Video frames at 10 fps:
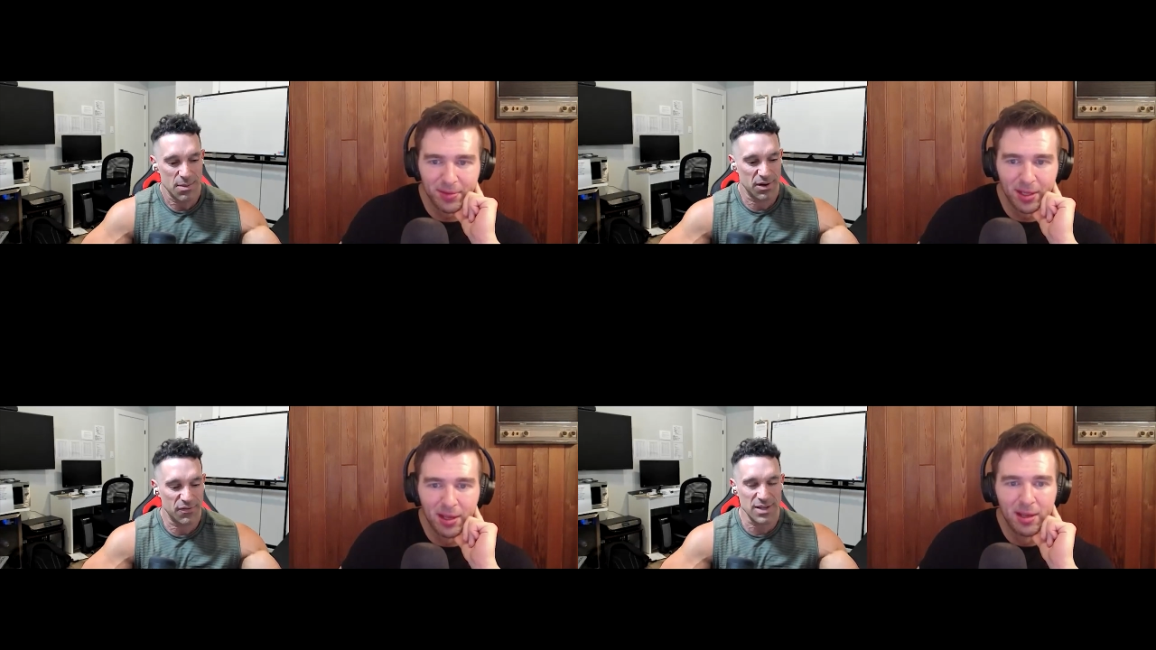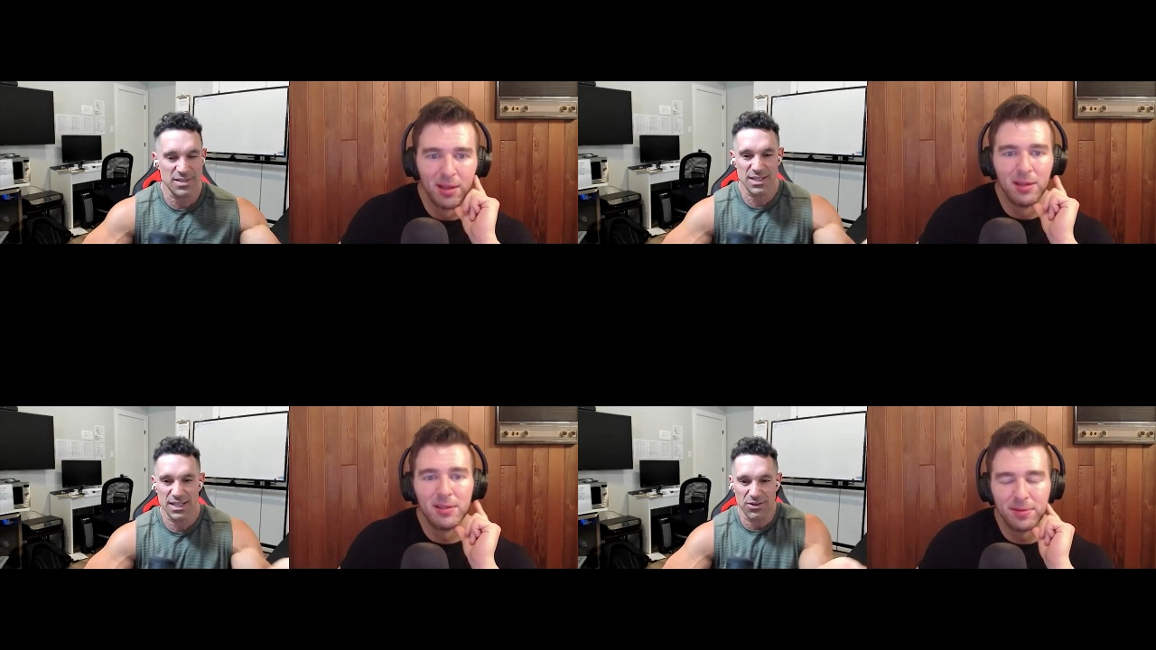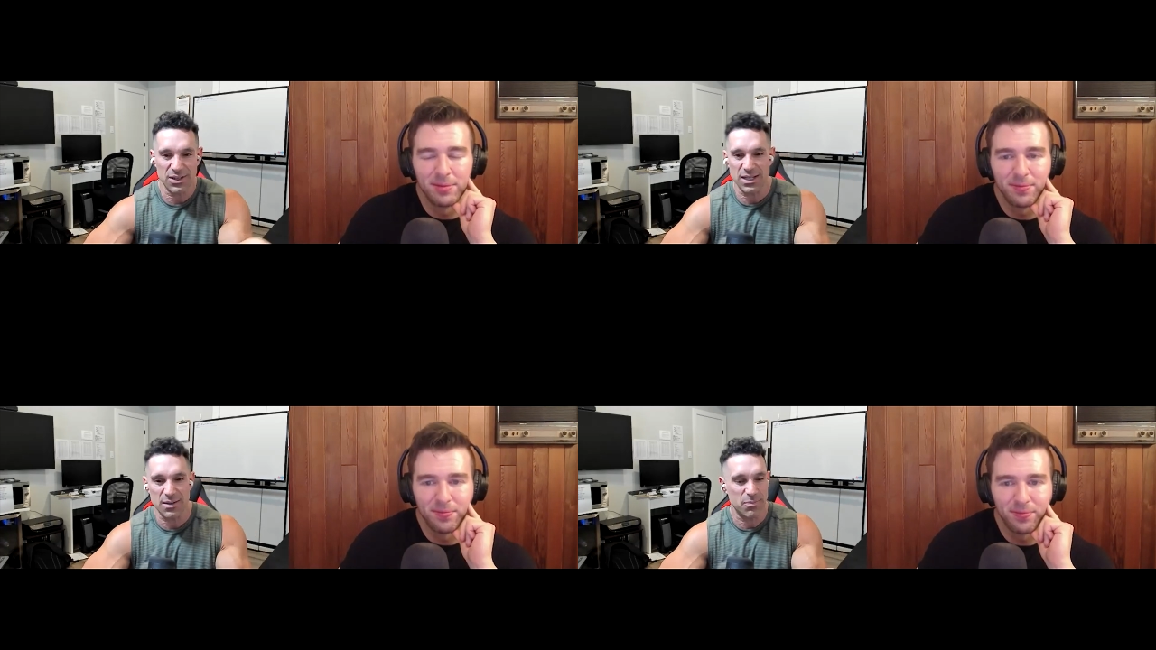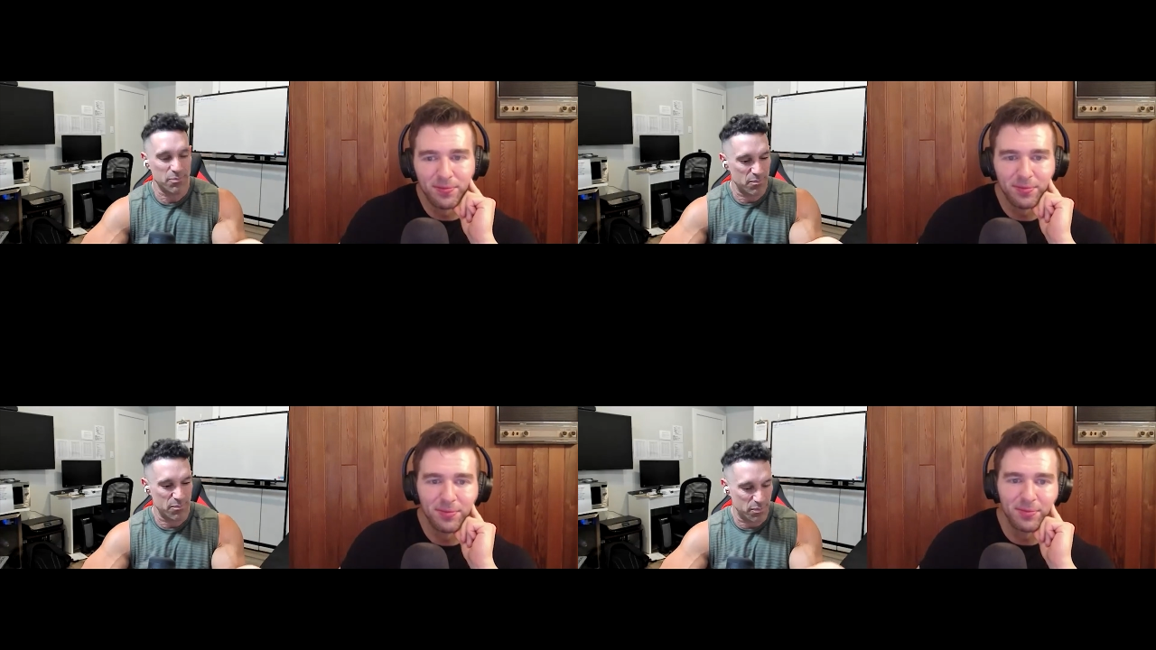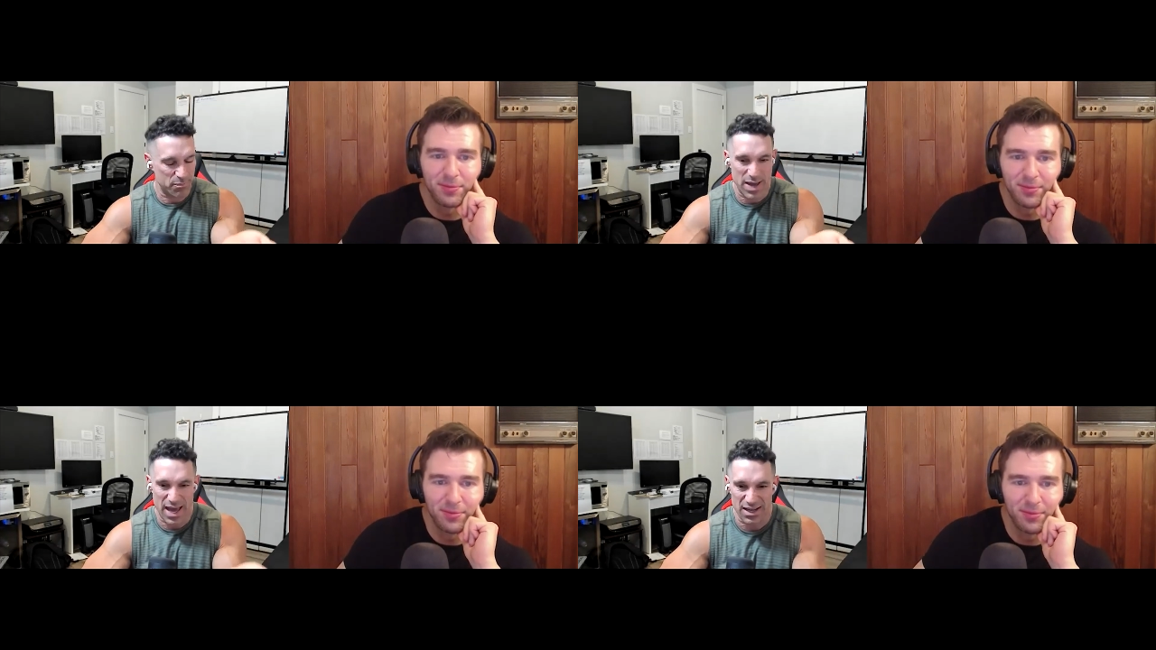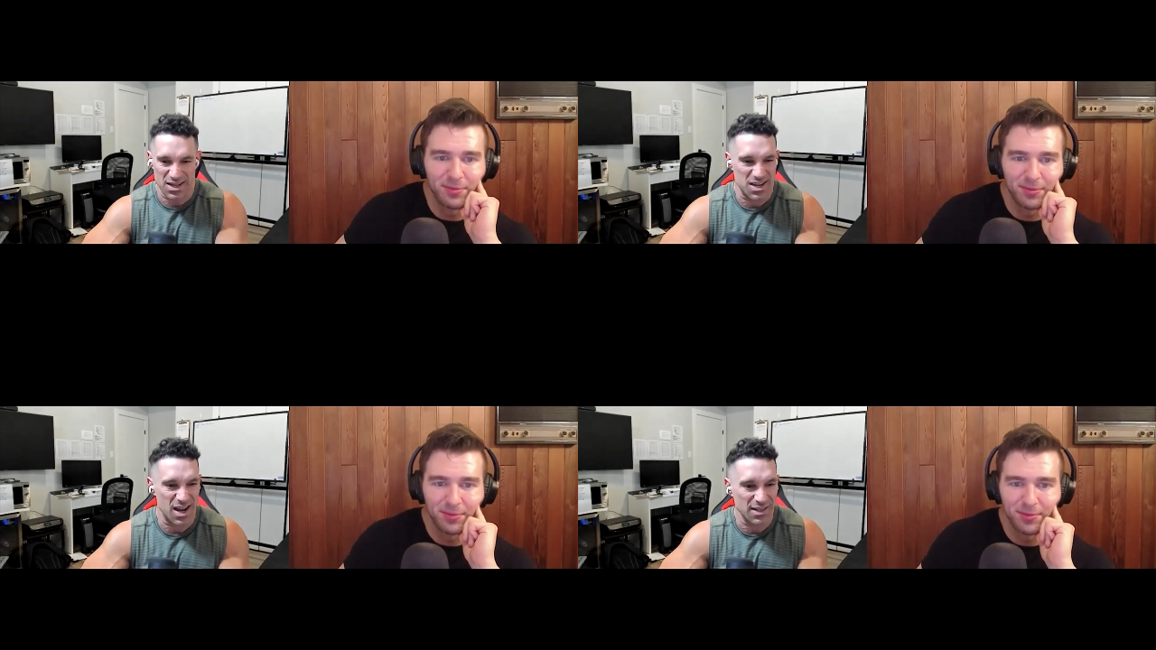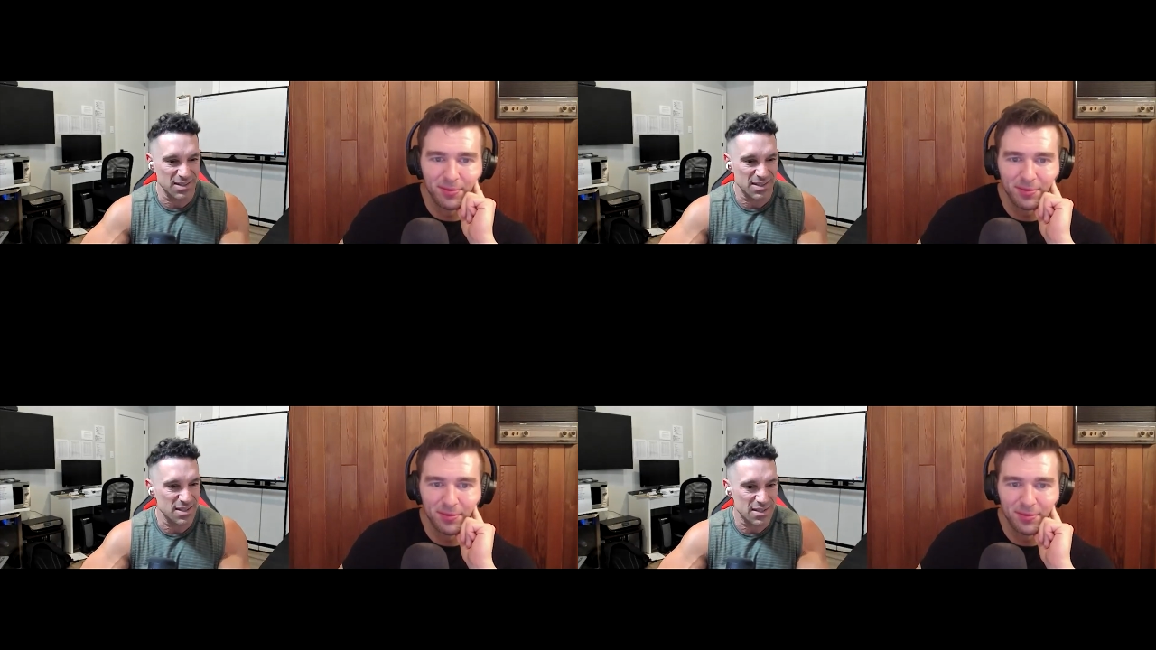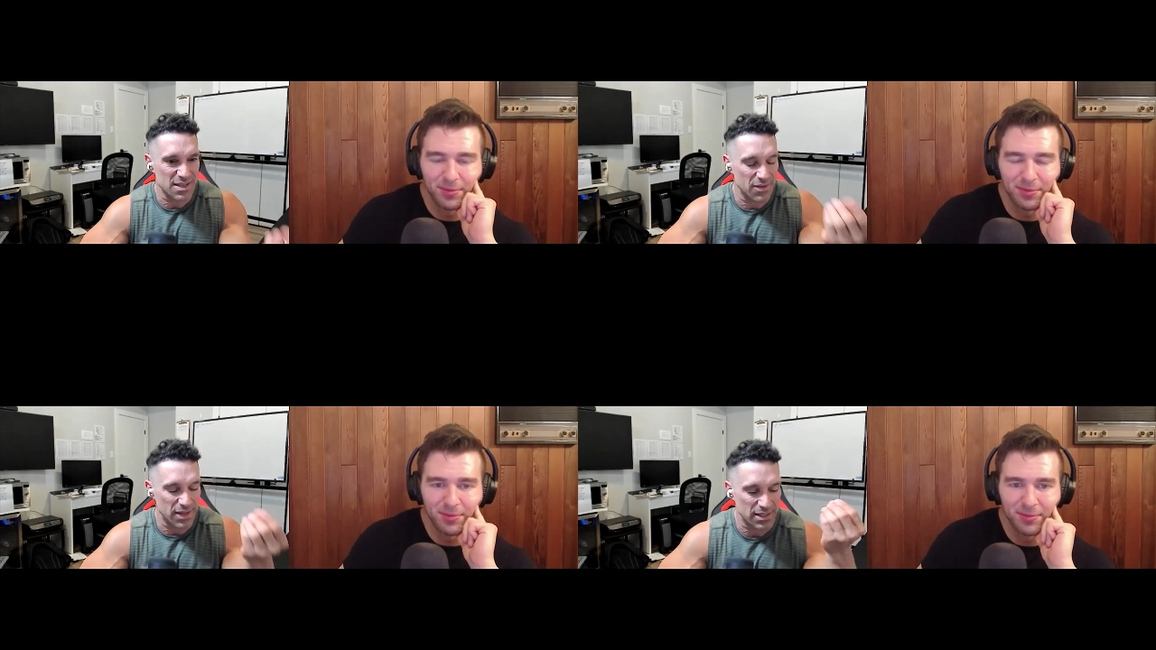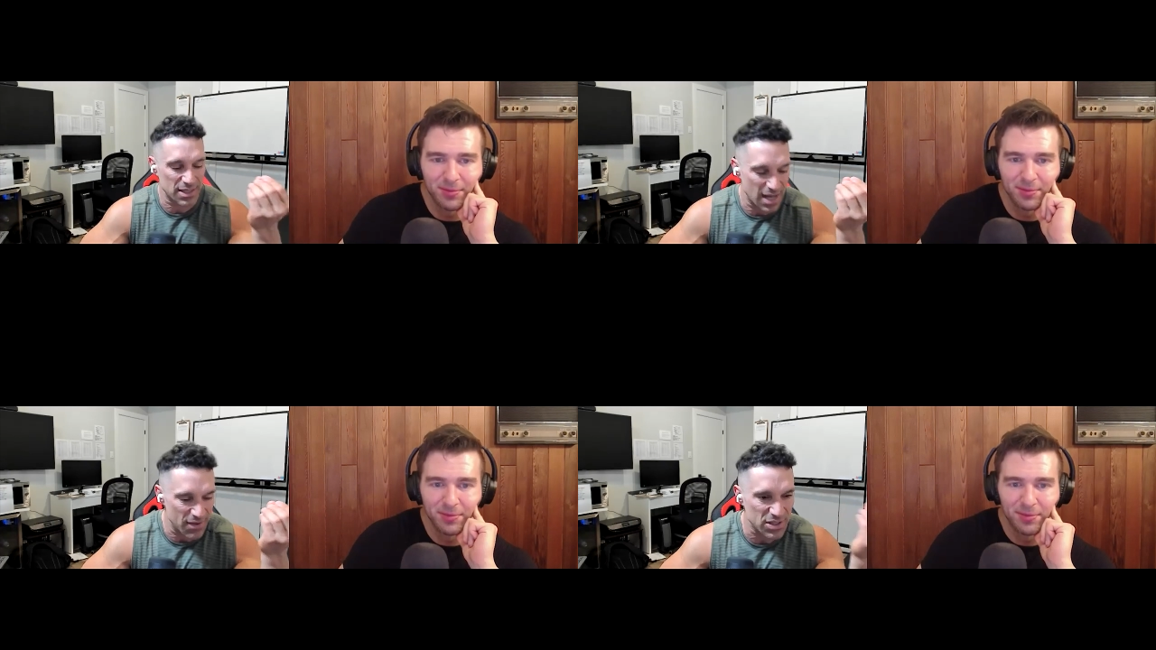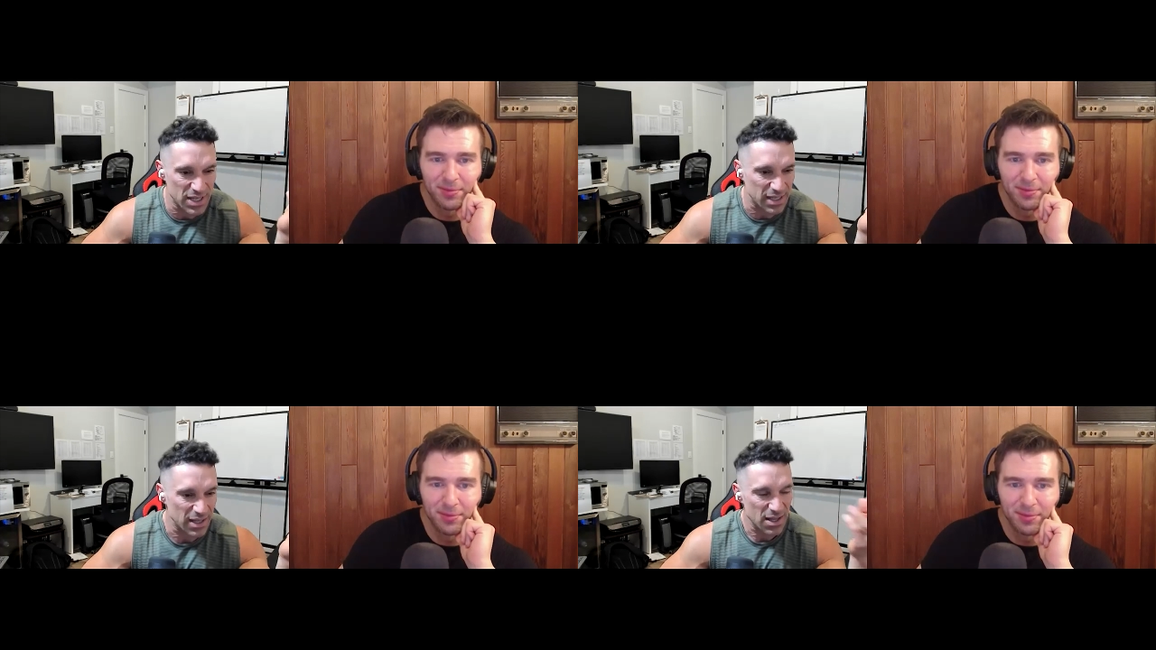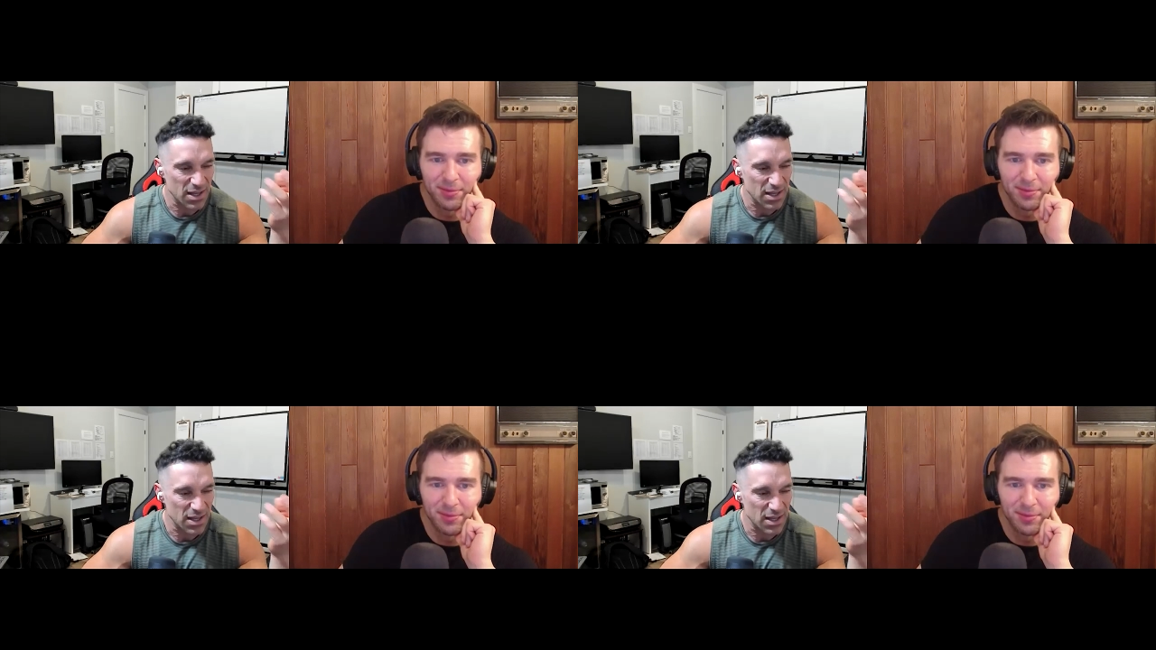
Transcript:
Speaker 1: But if I sit here and eat a bag of nuts and stuff like that have like